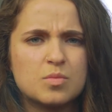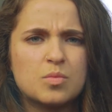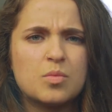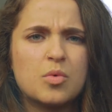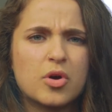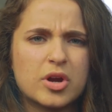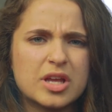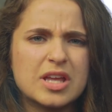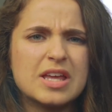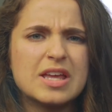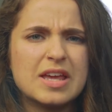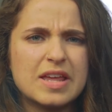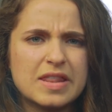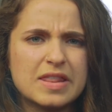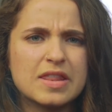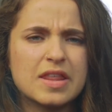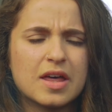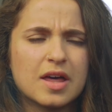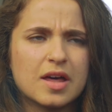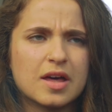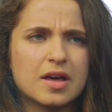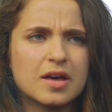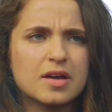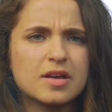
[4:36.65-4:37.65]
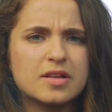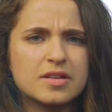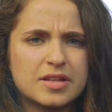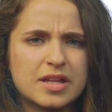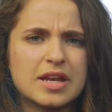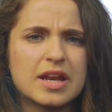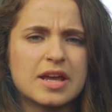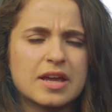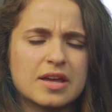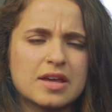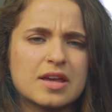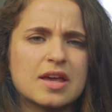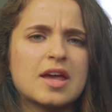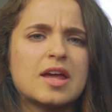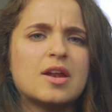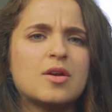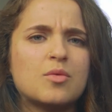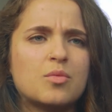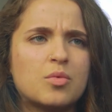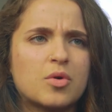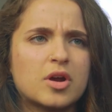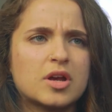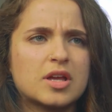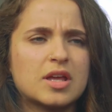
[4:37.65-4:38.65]
working in the clinic
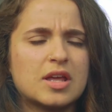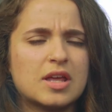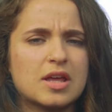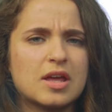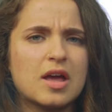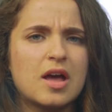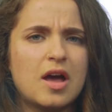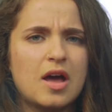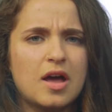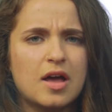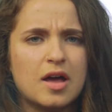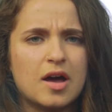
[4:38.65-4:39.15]
and working